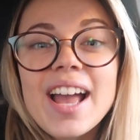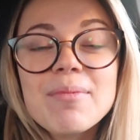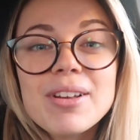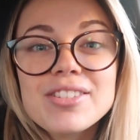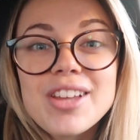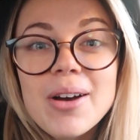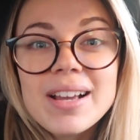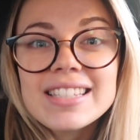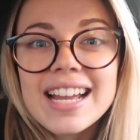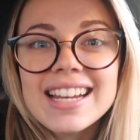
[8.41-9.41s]
I'm so
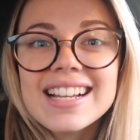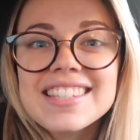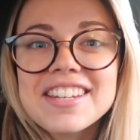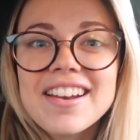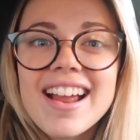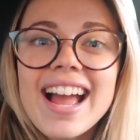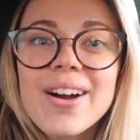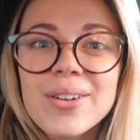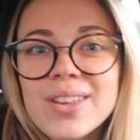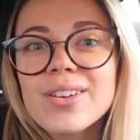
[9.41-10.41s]
excited considering I
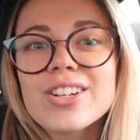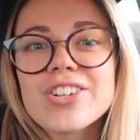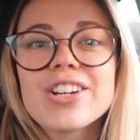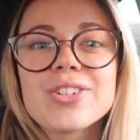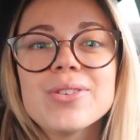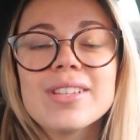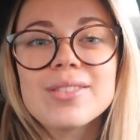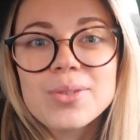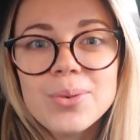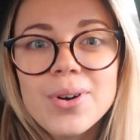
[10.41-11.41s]
only go to Trader Joe's at
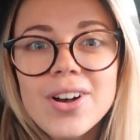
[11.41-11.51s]
school